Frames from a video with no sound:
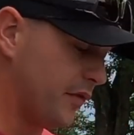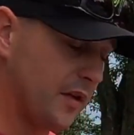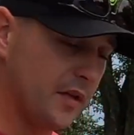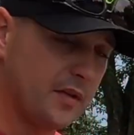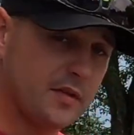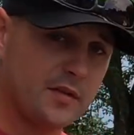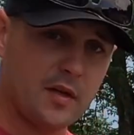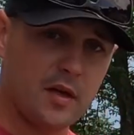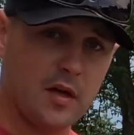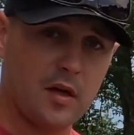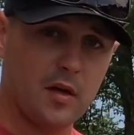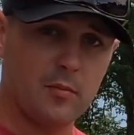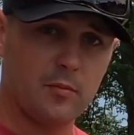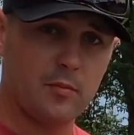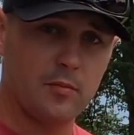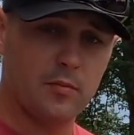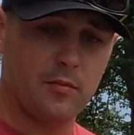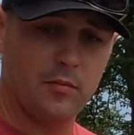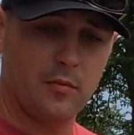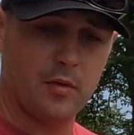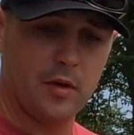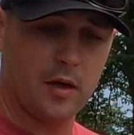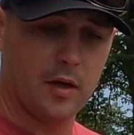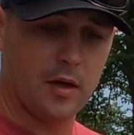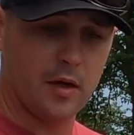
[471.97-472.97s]
fixed up.
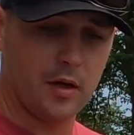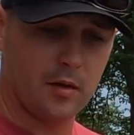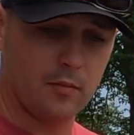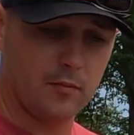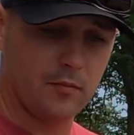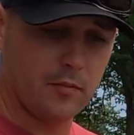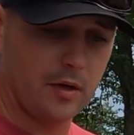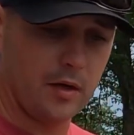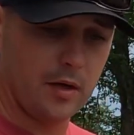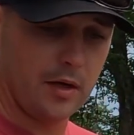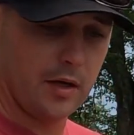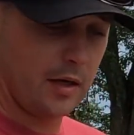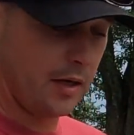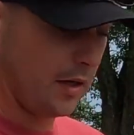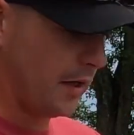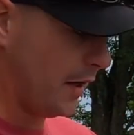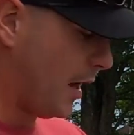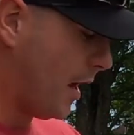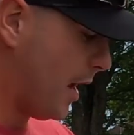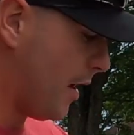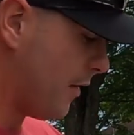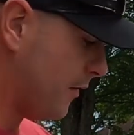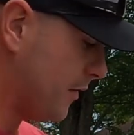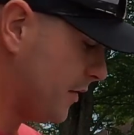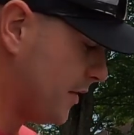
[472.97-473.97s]
And
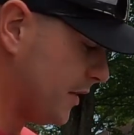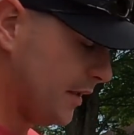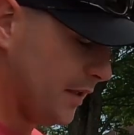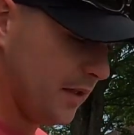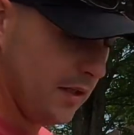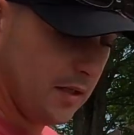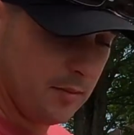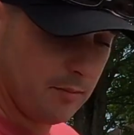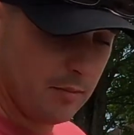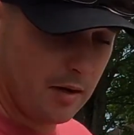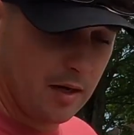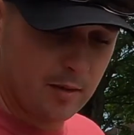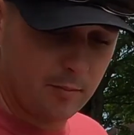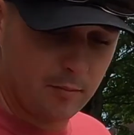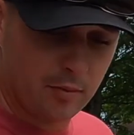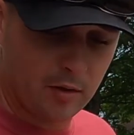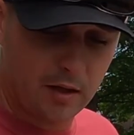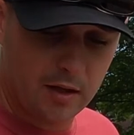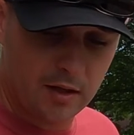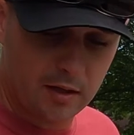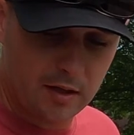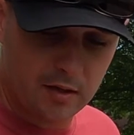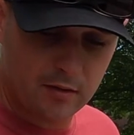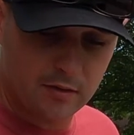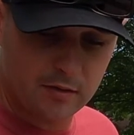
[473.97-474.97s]
I haven't seen anybody
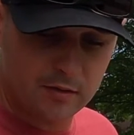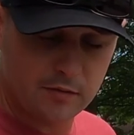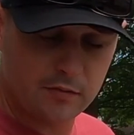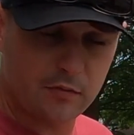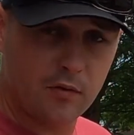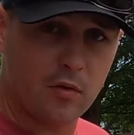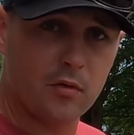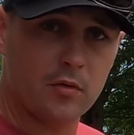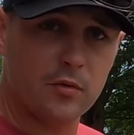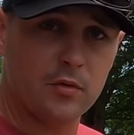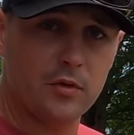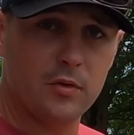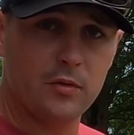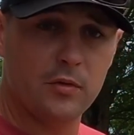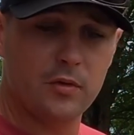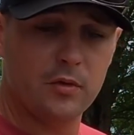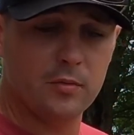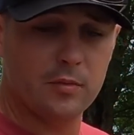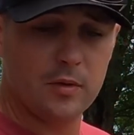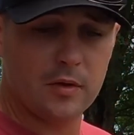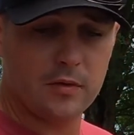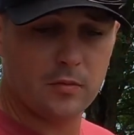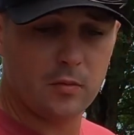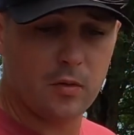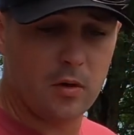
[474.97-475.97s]
break it down this far on
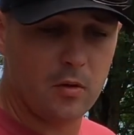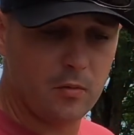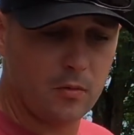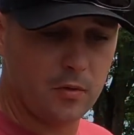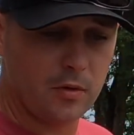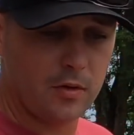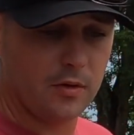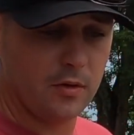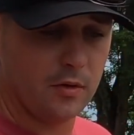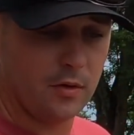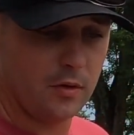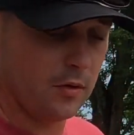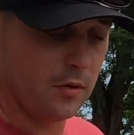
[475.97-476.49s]
YouTube. That's why I wanted to